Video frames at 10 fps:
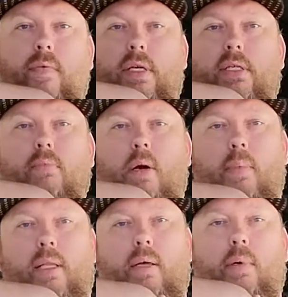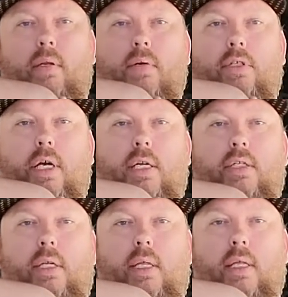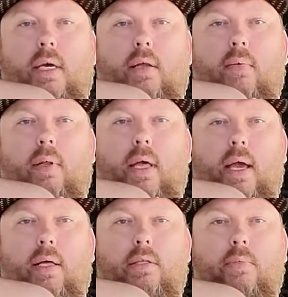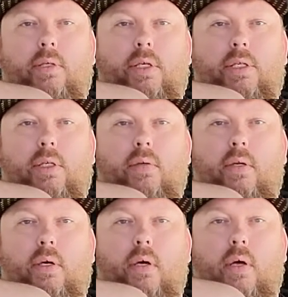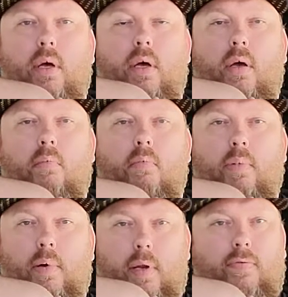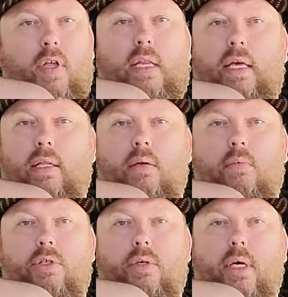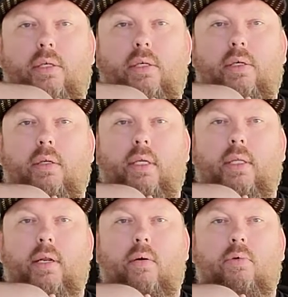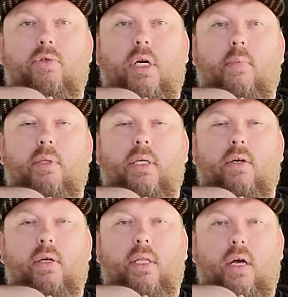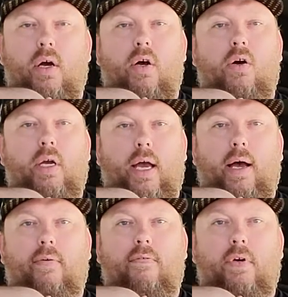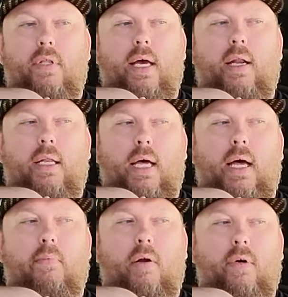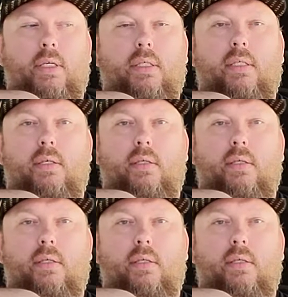reached about my limit, don't change anything in where the hands are positioned. And if you need a little more stretch, let that elbow drop a little. And oh yeah, I feel that a lot in my wrist.